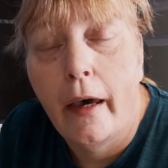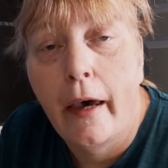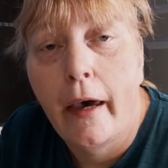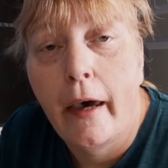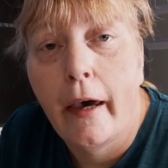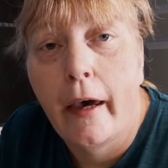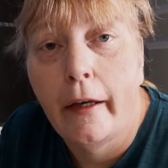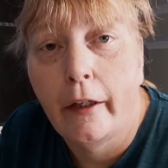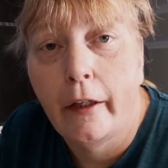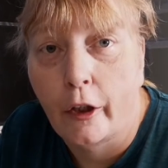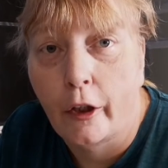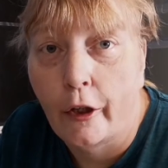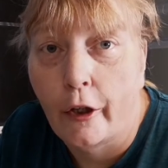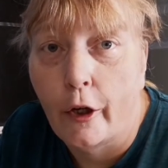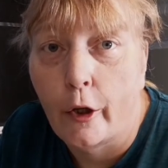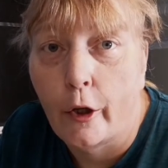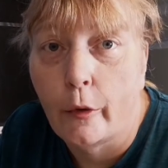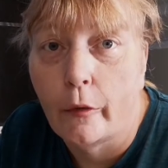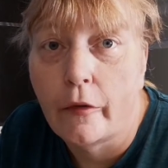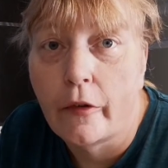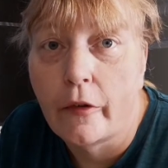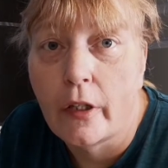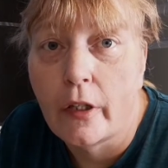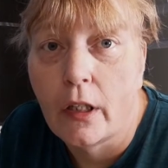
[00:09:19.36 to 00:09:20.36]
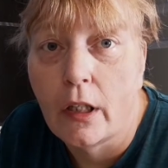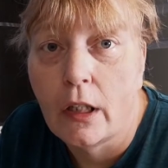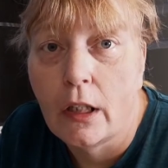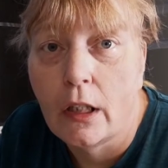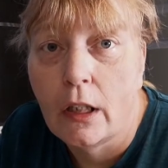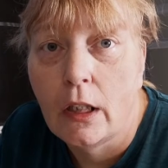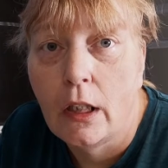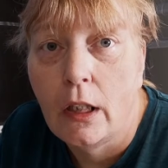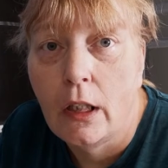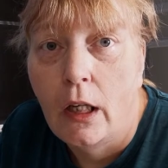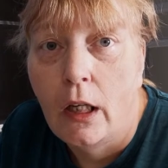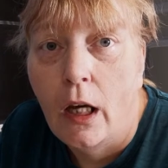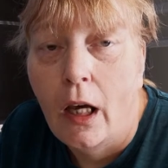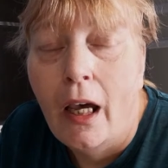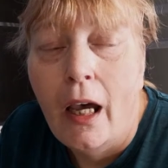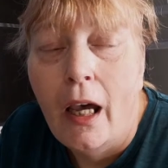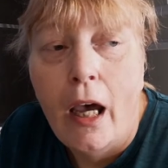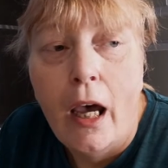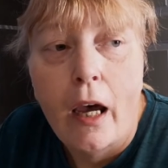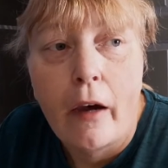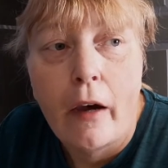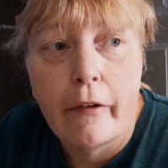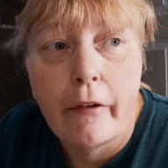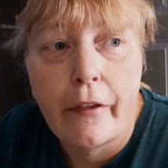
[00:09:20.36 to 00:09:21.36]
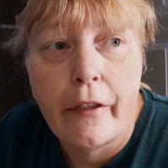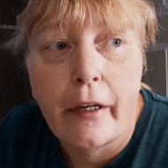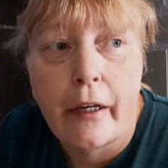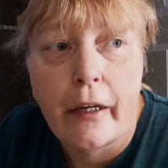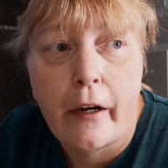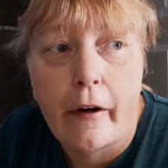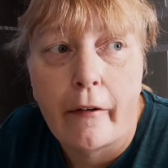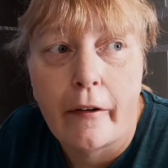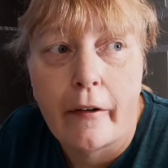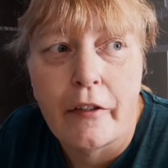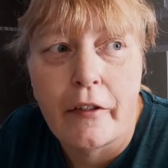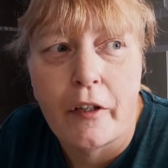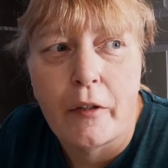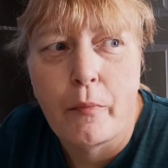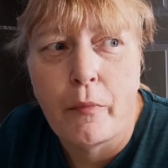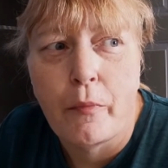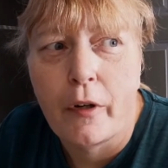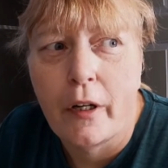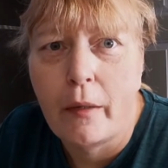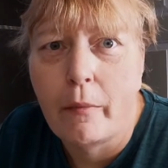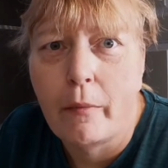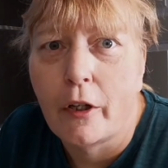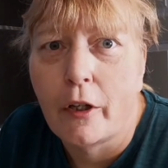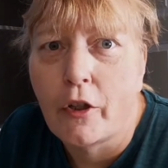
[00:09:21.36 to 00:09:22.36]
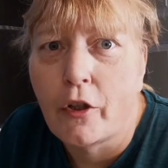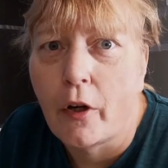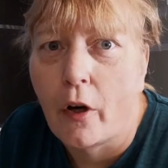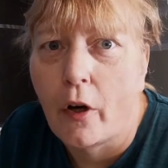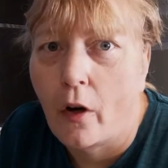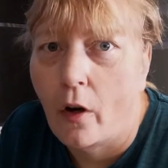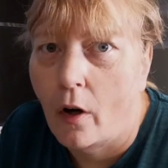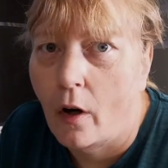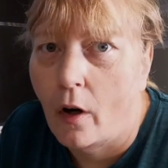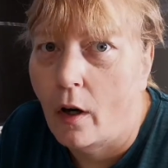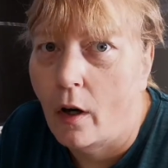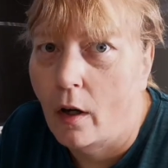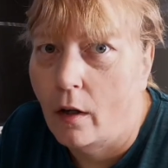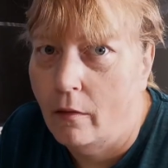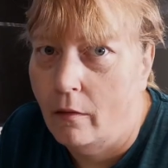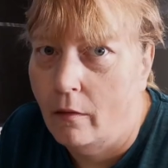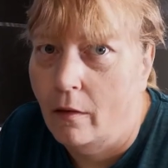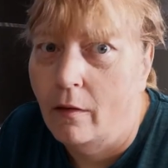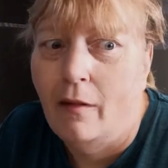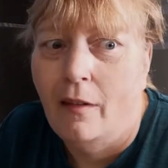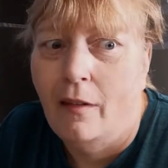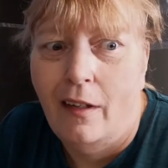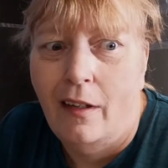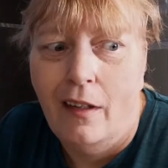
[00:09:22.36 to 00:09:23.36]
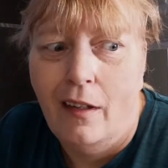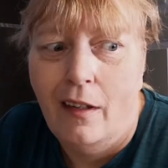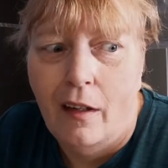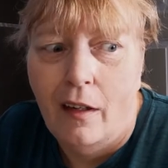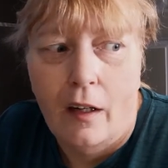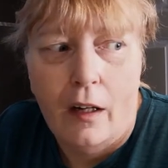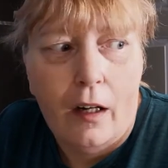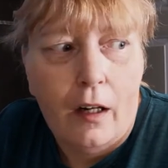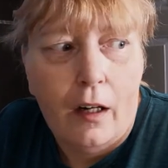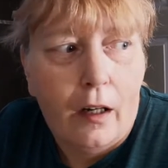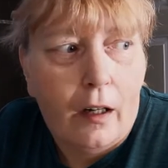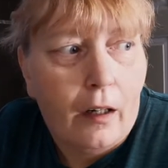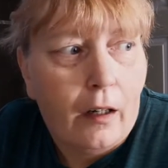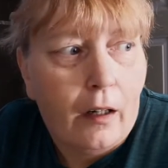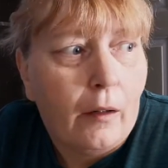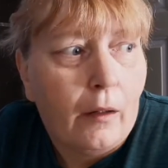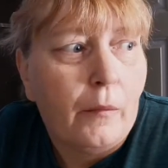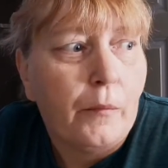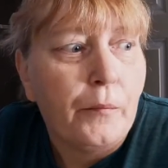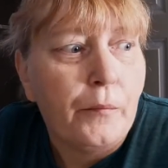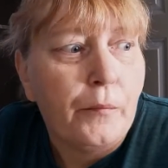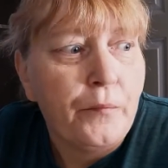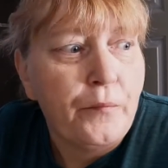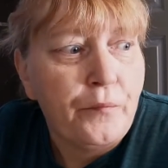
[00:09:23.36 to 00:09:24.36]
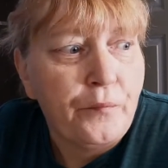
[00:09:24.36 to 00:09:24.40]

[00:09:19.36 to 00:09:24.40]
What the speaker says: and cloves. Everything else is pretty much an